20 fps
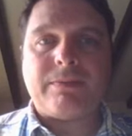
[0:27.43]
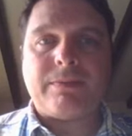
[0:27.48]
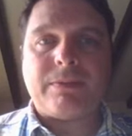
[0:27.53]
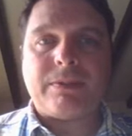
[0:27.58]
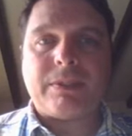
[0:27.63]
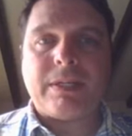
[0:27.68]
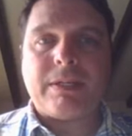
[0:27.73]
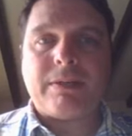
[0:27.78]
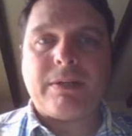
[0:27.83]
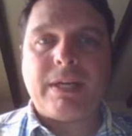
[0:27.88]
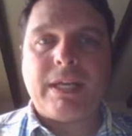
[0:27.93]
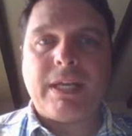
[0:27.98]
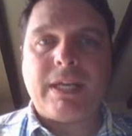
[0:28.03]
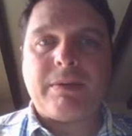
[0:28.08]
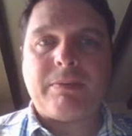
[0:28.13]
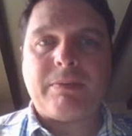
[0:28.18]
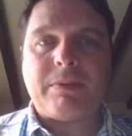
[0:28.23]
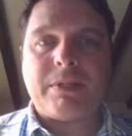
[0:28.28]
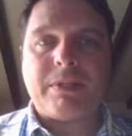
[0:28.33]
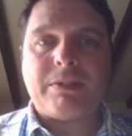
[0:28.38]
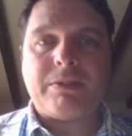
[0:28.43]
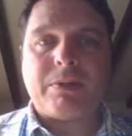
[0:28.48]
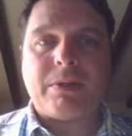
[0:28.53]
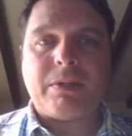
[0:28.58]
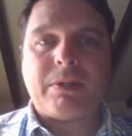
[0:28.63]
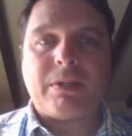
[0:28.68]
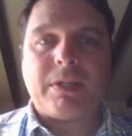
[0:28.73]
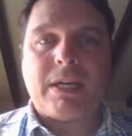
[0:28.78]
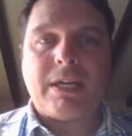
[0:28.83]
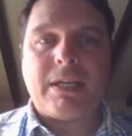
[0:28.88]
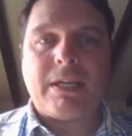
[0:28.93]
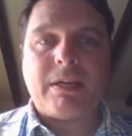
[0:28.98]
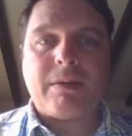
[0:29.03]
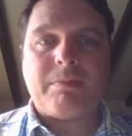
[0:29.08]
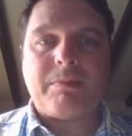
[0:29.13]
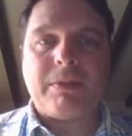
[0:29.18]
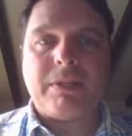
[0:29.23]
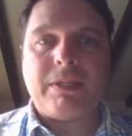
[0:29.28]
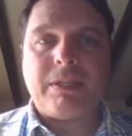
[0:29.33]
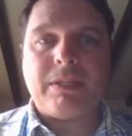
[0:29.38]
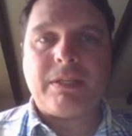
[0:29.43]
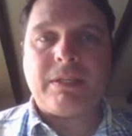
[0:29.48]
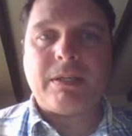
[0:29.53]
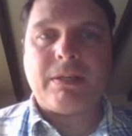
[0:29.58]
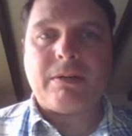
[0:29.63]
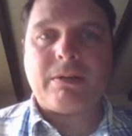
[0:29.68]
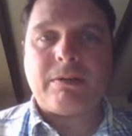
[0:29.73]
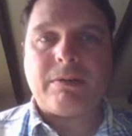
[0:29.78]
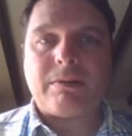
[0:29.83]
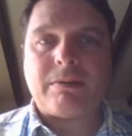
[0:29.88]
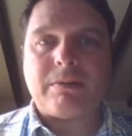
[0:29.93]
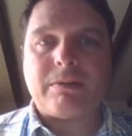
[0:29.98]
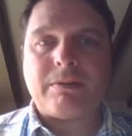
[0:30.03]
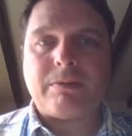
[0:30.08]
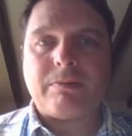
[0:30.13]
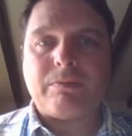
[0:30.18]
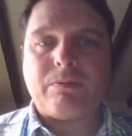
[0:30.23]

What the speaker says: For letter A, we're going to draw a line up and or